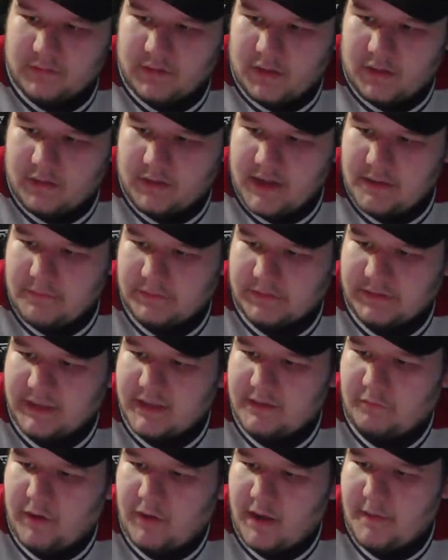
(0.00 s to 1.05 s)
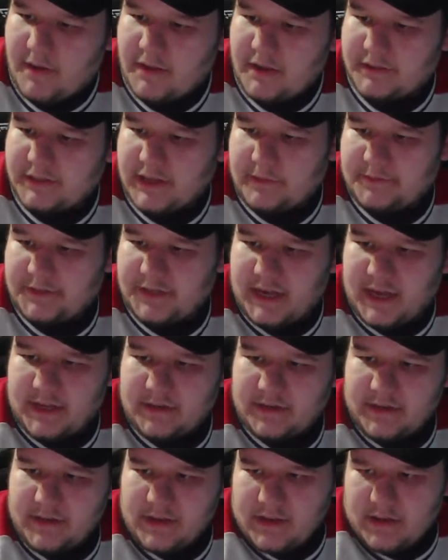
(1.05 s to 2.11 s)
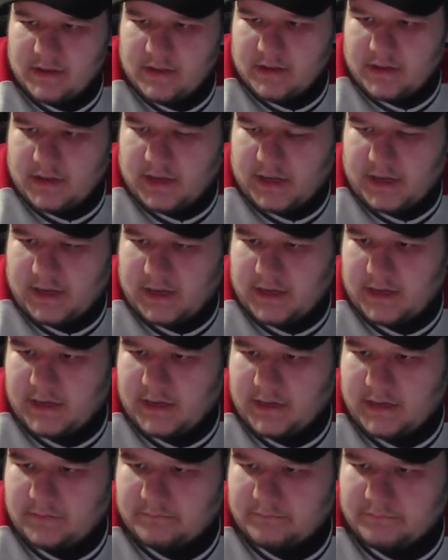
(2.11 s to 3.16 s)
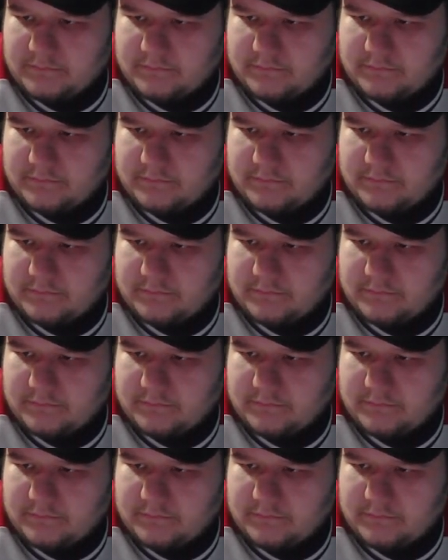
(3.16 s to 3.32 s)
Okay, what the hell? Why am I on Top Chat? Oh,